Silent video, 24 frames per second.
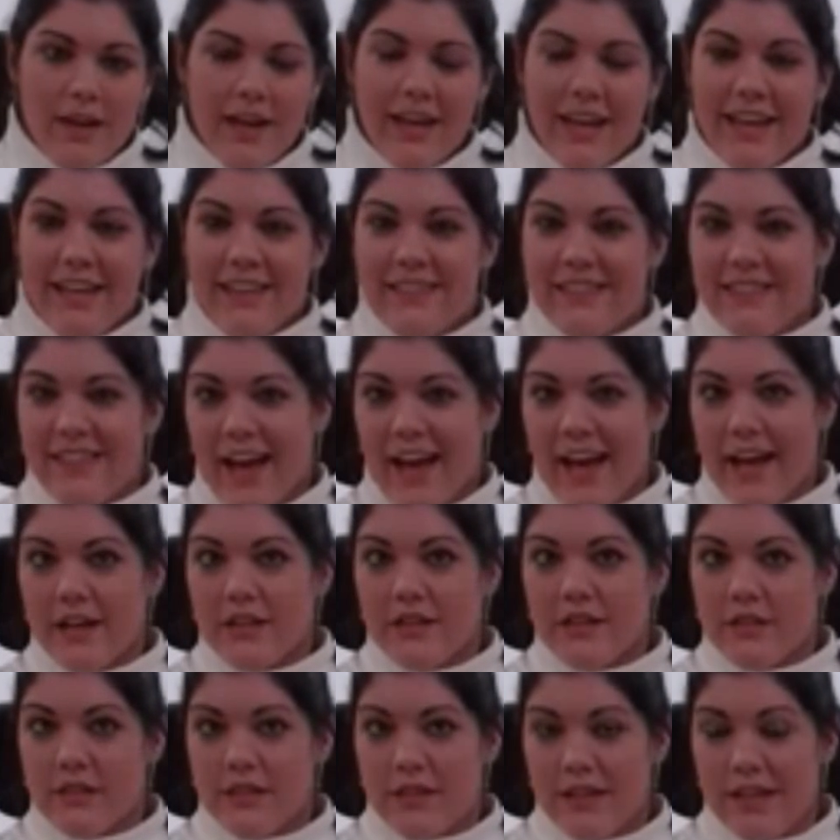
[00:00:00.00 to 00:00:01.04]
in
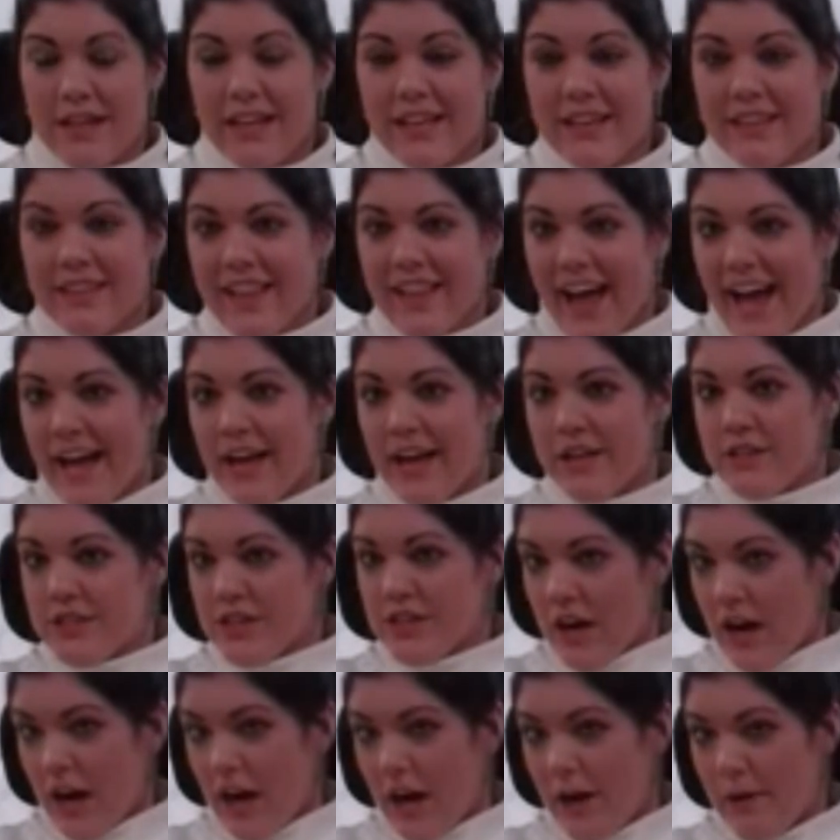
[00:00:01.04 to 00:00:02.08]
that
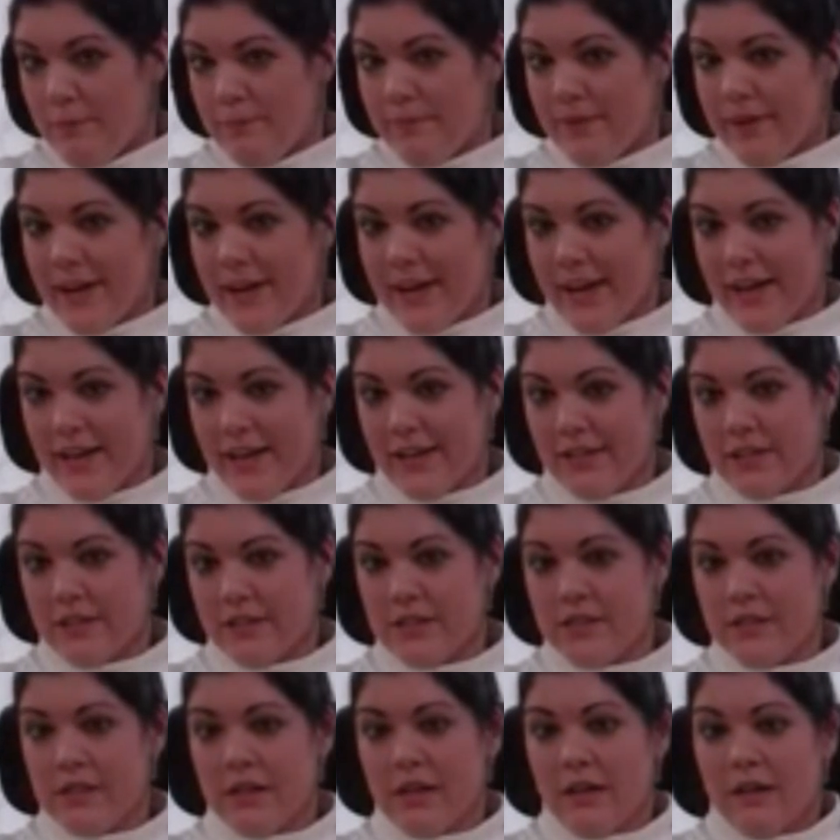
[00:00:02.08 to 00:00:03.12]
job,
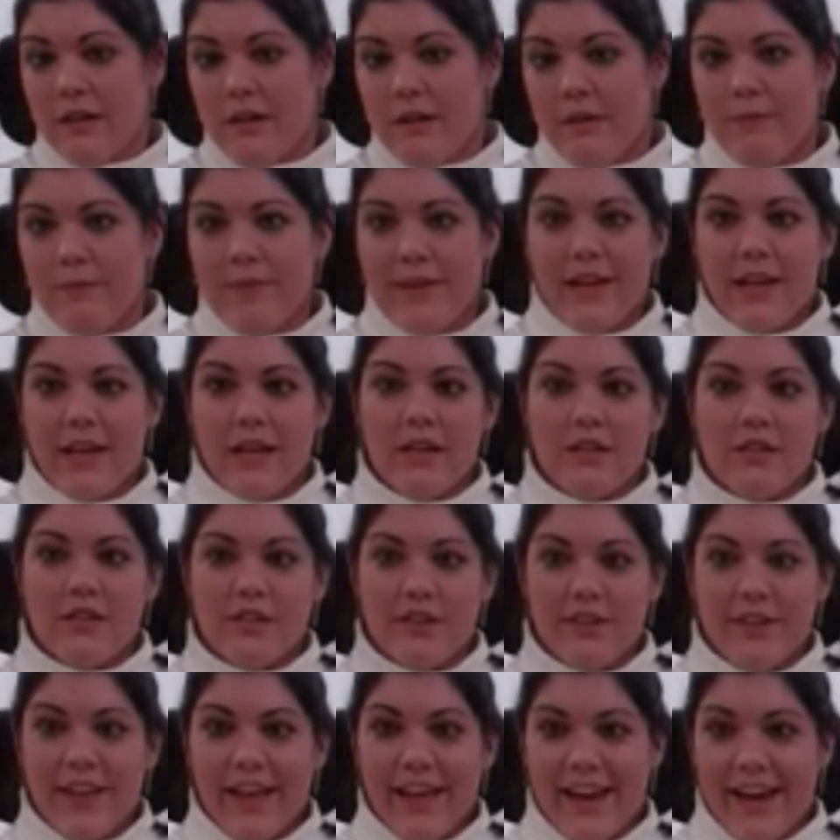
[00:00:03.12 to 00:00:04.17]
and making
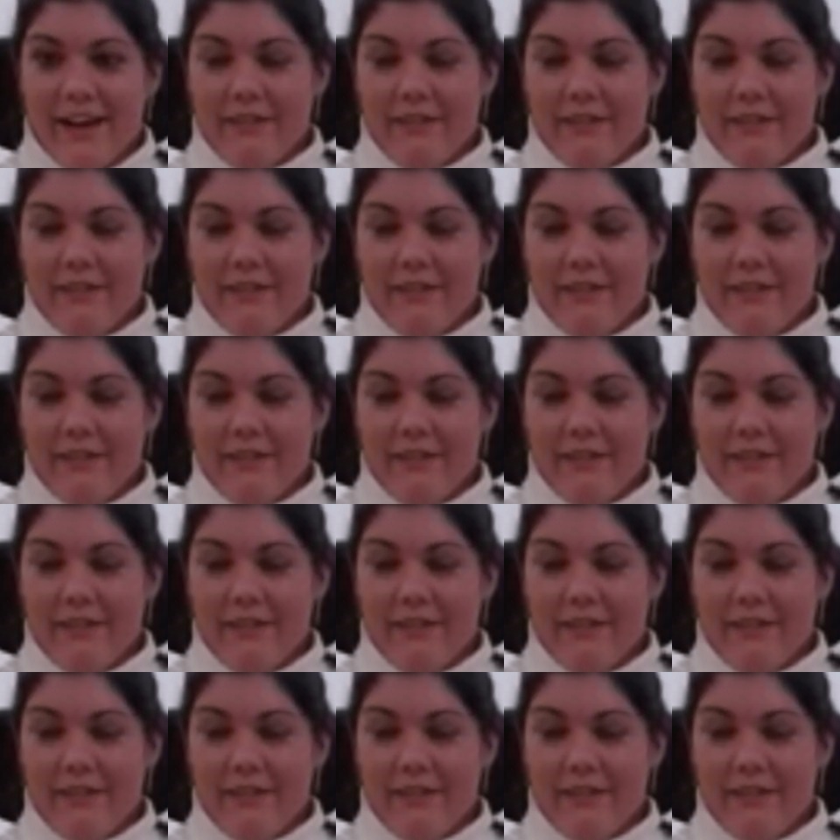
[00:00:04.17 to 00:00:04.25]
sure that